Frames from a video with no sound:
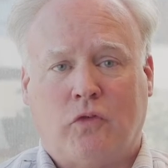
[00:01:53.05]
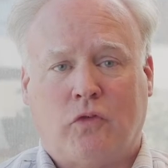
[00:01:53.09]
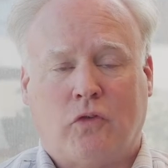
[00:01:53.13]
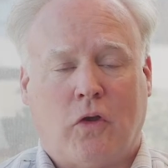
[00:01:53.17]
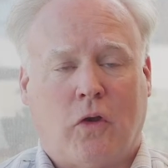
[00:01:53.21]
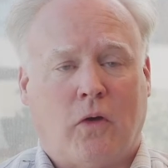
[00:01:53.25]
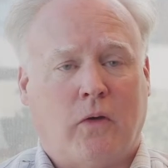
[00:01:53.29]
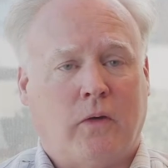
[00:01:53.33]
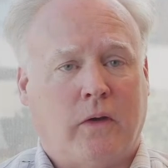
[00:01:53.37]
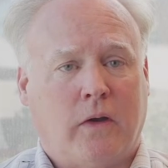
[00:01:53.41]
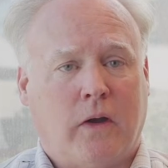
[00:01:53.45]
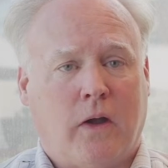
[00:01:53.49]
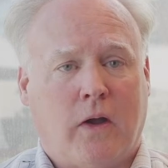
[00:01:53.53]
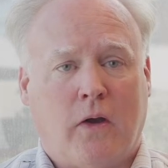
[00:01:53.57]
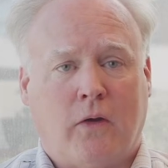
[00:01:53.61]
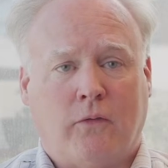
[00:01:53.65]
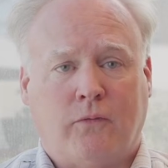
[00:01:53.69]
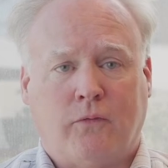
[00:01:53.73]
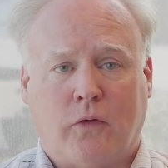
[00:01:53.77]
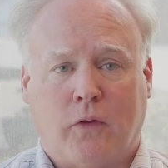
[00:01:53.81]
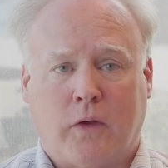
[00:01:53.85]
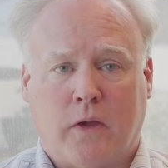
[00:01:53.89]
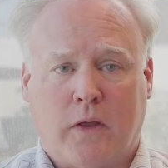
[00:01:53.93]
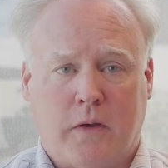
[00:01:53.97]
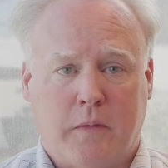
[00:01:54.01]
starting
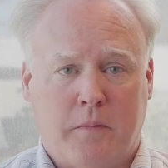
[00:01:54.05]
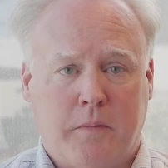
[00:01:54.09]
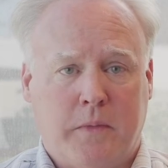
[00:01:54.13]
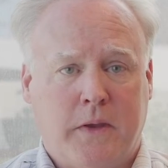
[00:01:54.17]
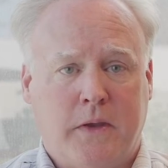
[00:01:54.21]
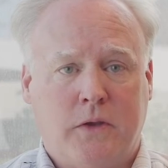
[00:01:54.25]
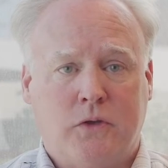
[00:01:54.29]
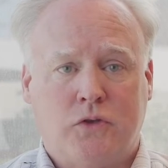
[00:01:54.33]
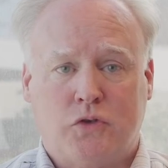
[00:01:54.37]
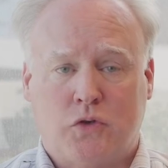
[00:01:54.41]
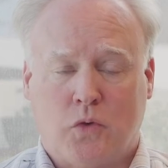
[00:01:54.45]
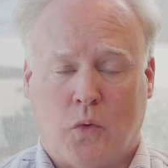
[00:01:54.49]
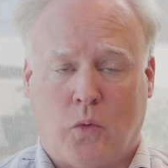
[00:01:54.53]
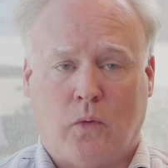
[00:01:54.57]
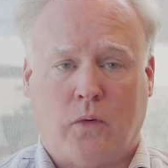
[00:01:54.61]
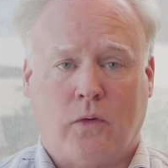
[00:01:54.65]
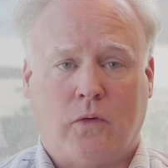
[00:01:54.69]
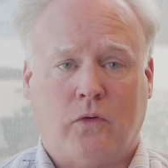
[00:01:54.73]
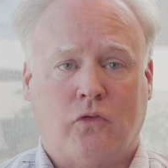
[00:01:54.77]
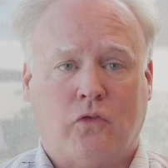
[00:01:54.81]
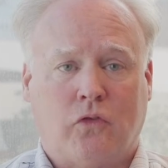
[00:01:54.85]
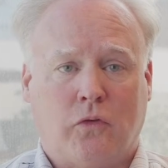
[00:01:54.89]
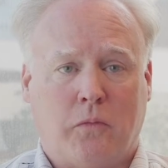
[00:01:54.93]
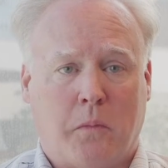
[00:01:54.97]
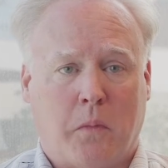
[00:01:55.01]
off are going to be
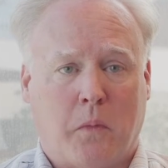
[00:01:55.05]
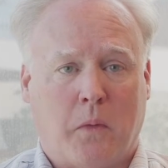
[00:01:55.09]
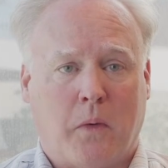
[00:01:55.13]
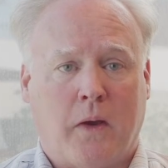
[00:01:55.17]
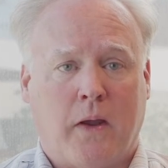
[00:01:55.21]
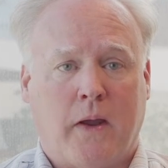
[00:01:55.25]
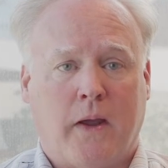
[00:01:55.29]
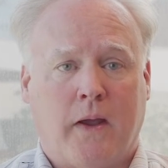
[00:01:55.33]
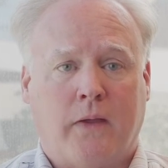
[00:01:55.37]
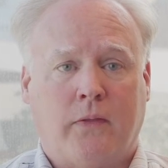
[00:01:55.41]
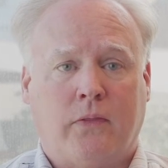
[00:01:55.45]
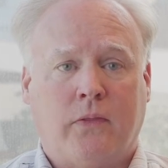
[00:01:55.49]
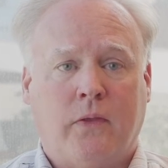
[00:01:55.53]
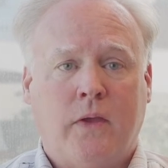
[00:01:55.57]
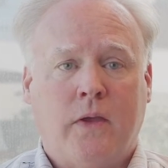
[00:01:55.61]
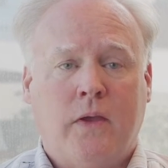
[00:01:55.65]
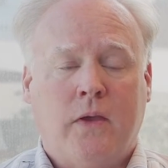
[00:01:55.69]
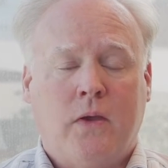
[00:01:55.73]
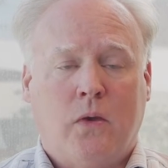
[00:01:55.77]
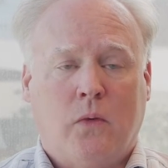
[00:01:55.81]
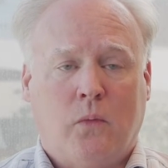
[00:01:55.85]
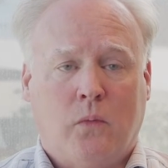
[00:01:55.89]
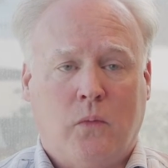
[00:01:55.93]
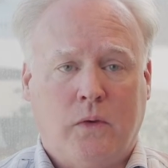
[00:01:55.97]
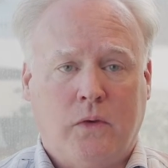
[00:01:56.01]
shortness of breath
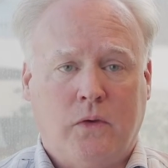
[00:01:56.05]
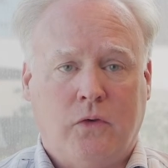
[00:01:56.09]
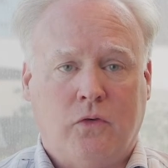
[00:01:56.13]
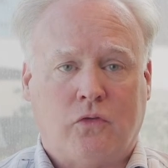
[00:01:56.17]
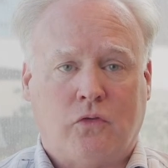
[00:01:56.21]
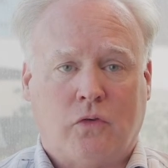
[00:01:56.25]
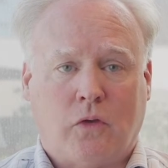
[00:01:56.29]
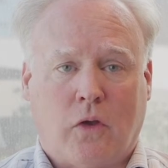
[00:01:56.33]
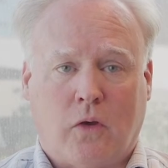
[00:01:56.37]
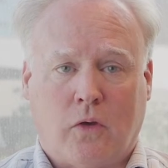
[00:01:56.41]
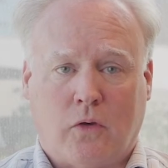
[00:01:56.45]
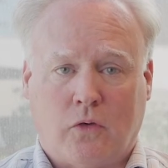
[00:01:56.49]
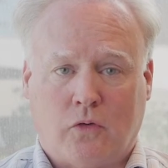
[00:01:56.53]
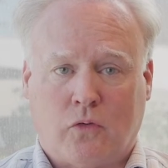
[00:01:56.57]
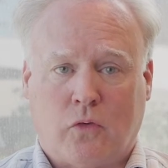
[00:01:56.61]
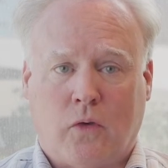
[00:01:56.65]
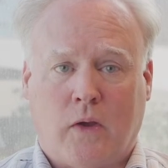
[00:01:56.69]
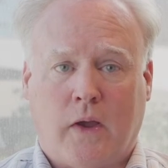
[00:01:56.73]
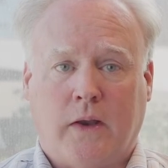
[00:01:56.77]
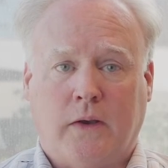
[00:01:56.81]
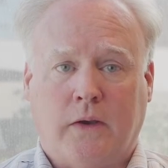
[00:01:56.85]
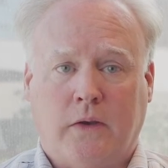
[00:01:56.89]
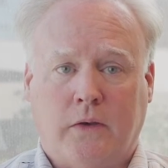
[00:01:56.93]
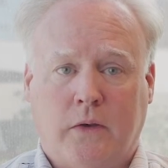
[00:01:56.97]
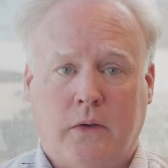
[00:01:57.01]
when you start
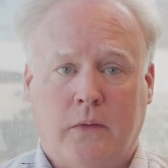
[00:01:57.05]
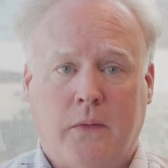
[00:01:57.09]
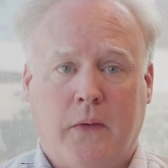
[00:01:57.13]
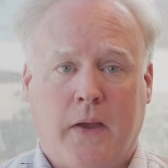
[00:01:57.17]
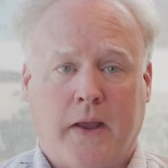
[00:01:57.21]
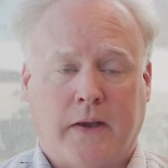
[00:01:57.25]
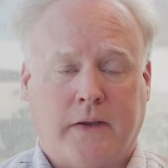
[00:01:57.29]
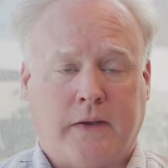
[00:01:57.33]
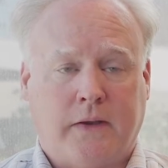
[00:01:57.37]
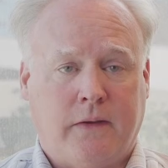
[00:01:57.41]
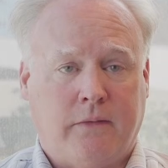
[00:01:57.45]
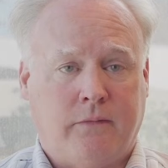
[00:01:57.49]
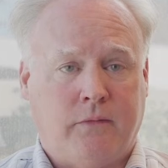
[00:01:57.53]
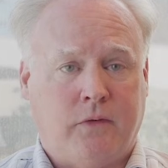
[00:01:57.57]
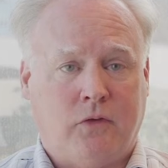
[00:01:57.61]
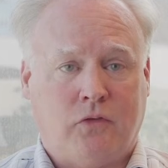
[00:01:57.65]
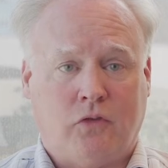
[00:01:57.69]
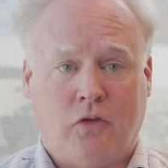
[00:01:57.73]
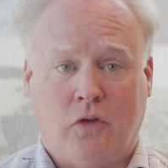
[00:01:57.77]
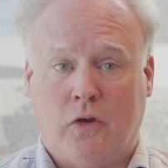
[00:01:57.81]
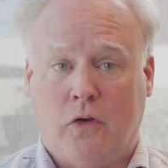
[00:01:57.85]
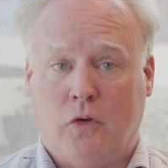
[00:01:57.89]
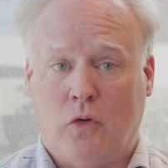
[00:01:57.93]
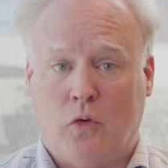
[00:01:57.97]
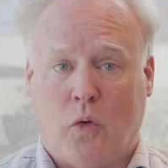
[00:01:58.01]
trying to do
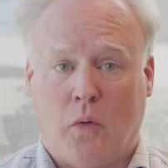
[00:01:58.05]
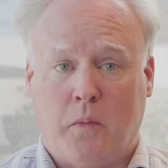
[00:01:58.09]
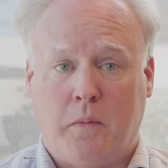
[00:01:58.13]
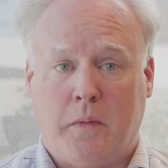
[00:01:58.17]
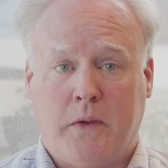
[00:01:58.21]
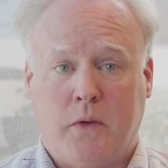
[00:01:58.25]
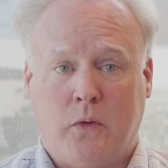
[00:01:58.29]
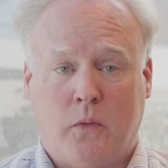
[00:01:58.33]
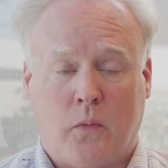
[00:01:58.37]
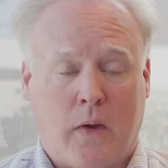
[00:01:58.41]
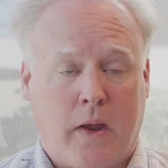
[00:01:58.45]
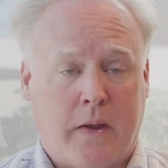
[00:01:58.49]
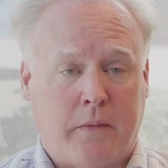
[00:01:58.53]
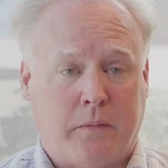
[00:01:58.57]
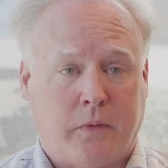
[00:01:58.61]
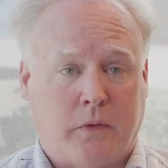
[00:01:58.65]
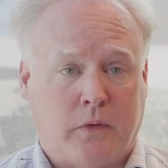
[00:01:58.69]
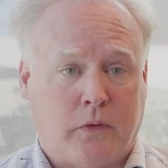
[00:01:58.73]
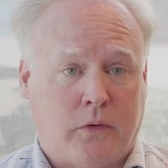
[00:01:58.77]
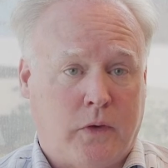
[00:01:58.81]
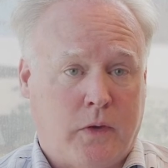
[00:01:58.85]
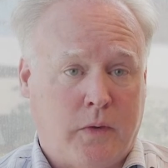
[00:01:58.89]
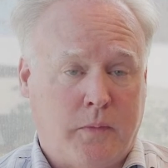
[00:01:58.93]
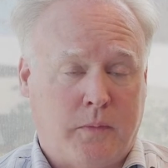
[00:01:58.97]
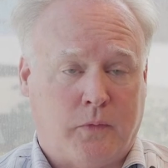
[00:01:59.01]
activities that normally you were able
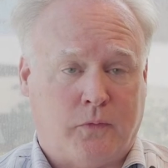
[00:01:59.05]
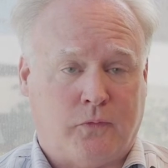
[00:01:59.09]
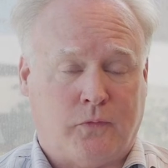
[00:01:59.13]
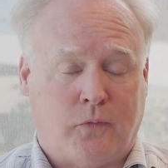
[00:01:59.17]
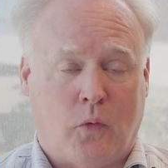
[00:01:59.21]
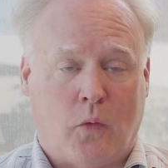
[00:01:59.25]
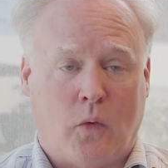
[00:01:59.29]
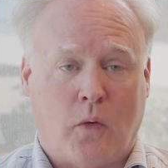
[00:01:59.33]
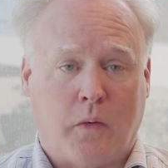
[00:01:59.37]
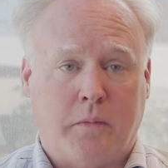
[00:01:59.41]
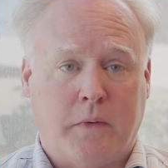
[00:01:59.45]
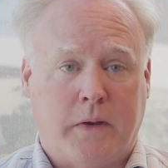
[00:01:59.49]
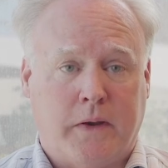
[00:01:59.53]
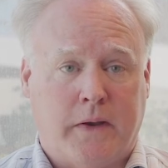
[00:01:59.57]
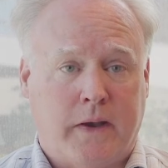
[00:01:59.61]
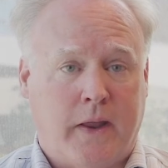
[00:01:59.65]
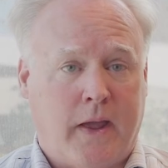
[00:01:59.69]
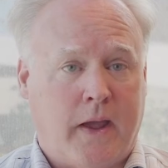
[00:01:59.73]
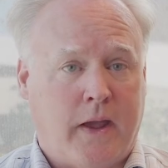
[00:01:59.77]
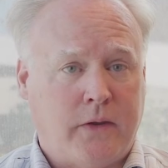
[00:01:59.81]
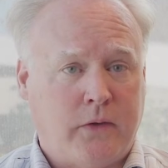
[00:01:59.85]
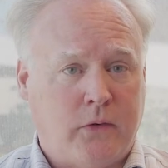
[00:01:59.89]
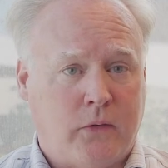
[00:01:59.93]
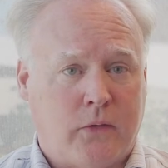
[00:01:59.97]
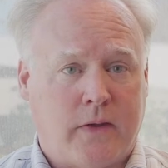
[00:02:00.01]
to do before, but
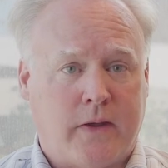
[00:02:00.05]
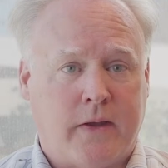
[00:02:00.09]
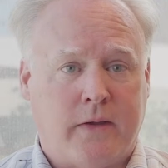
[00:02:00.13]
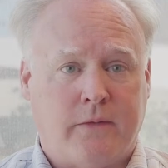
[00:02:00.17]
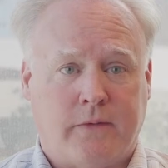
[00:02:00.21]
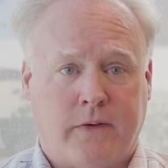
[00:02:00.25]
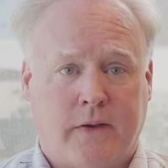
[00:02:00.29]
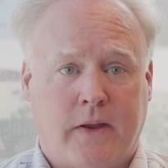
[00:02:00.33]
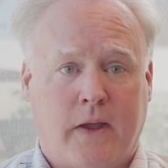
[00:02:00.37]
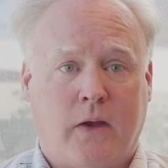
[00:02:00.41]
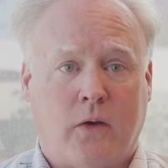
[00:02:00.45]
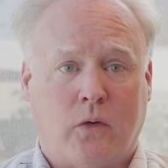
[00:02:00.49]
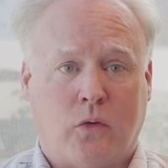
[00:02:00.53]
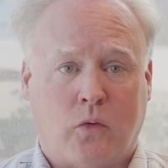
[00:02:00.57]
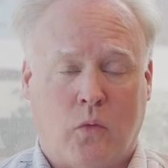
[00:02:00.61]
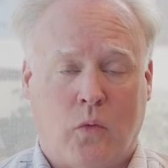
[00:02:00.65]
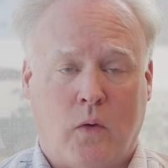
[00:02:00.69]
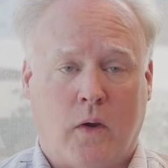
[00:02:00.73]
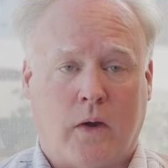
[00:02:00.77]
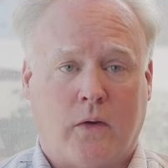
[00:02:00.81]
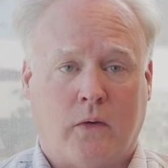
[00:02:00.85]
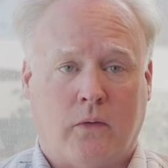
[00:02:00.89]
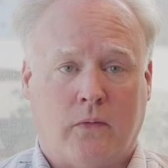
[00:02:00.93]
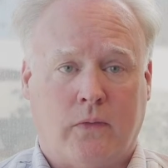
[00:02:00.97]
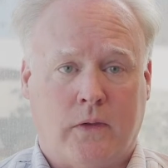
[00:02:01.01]
now you're giving out
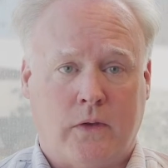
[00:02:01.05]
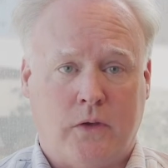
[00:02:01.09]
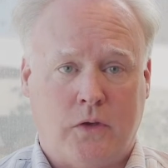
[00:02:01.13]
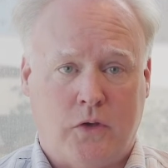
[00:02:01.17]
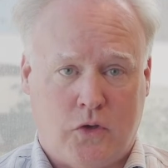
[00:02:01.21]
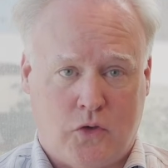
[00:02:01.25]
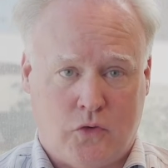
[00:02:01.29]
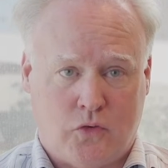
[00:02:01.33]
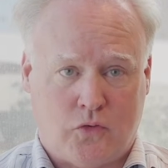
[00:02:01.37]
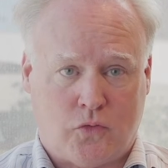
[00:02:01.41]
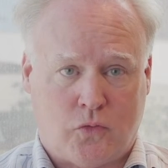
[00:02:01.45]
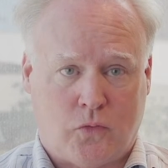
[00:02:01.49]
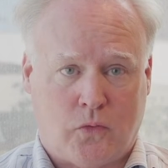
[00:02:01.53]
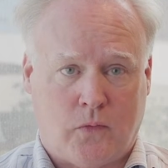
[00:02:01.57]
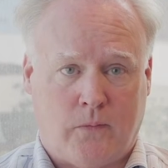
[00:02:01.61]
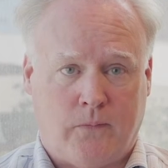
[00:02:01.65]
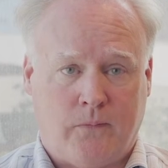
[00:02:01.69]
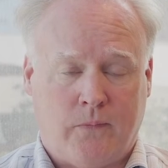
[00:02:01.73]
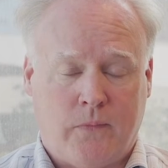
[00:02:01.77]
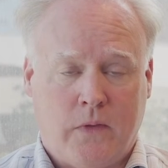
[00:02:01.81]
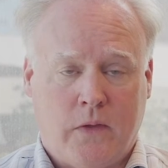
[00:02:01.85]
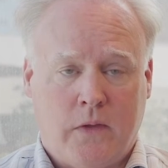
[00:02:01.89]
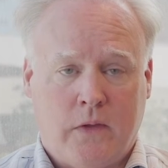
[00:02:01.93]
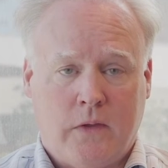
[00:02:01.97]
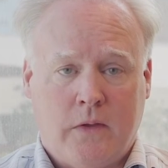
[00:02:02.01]
quicker than usual.
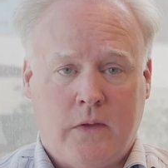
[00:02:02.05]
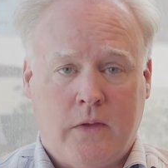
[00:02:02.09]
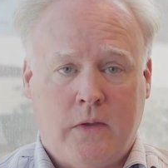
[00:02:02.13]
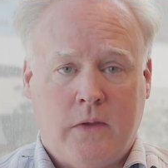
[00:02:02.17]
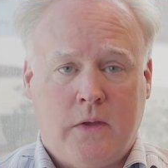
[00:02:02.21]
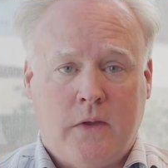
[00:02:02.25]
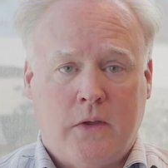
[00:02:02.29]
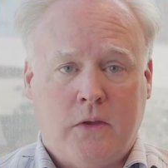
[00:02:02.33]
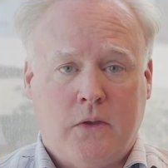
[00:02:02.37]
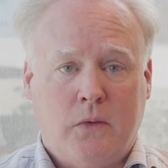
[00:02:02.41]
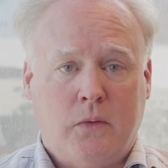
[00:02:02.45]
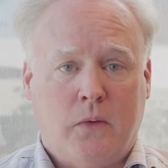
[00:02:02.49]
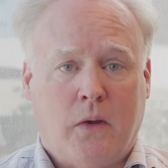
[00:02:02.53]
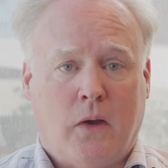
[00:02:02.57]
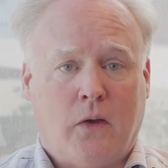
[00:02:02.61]
You